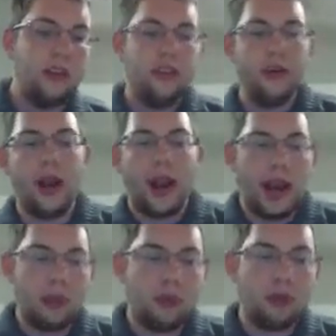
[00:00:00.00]
The 2
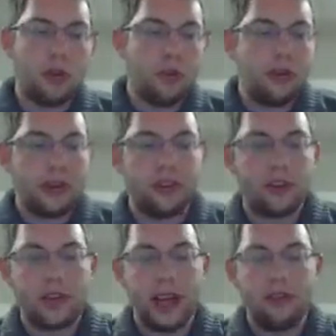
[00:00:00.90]
animal groups that
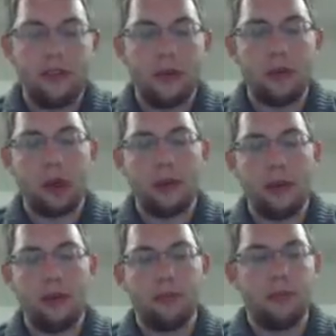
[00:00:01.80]
survived the
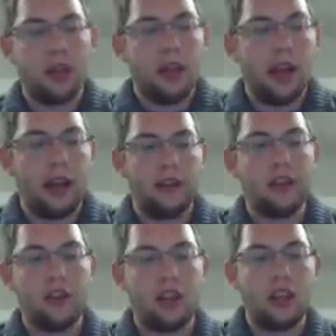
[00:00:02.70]
Permian
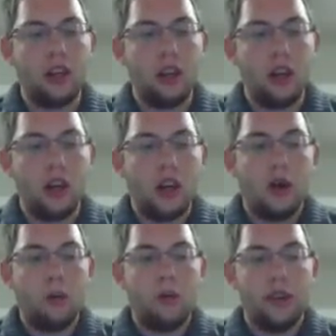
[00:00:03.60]
extinction
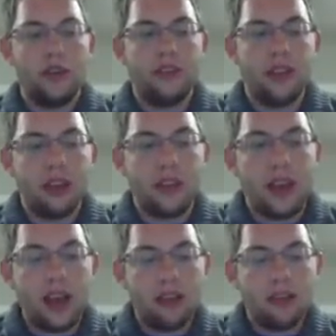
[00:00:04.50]
were the
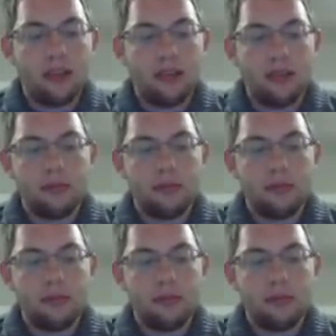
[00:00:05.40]
centipedes,